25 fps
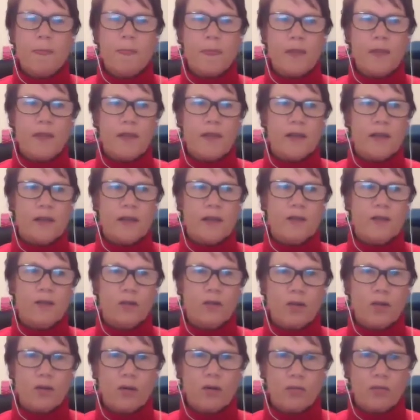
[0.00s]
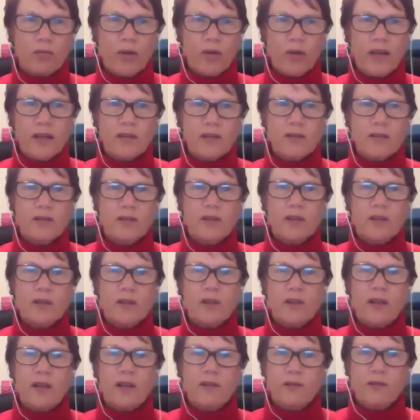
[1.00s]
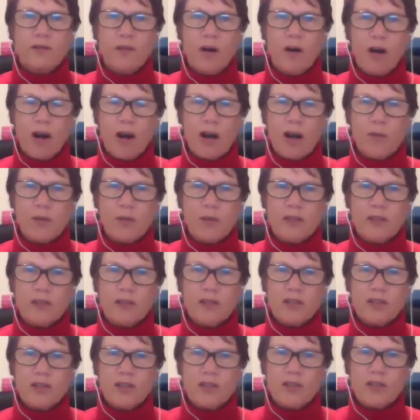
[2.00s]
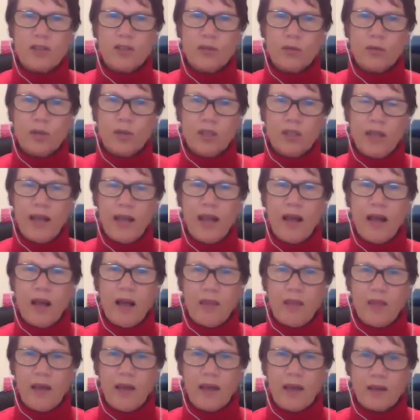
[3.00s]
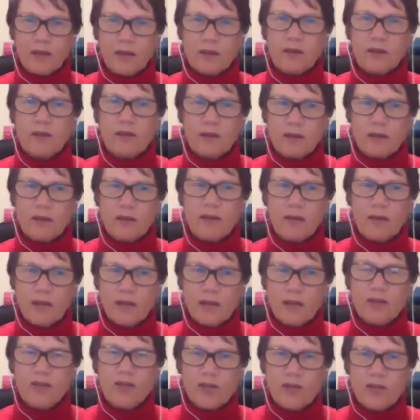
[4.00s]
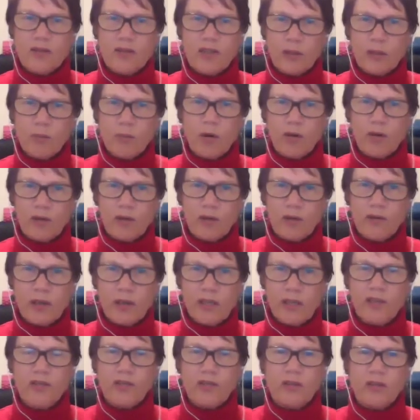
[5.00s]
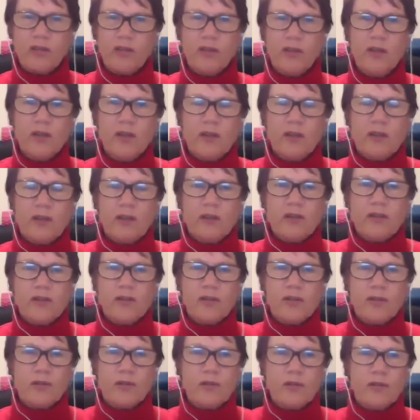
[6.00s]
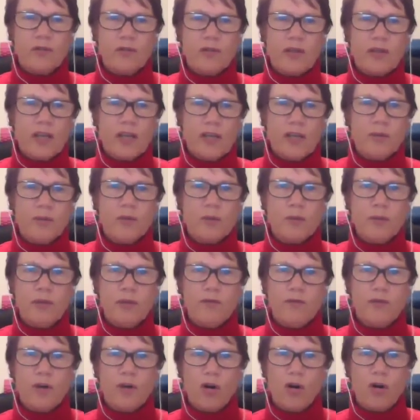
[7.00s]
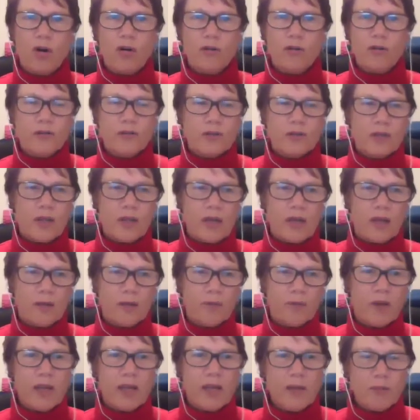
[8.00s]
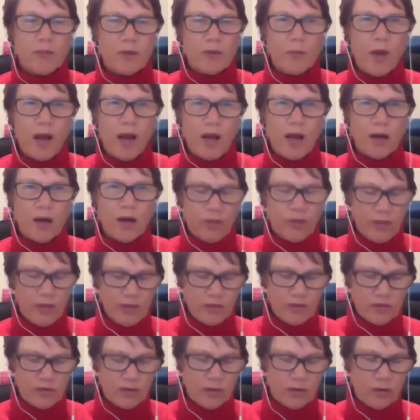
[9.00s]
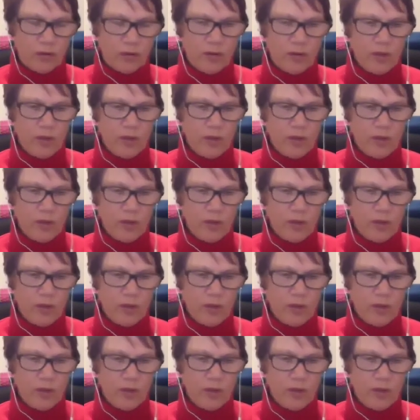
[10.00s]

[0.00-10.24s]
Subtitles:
the correct environment to allow that intrinsic motivation to keep them involved, keep them hungry. So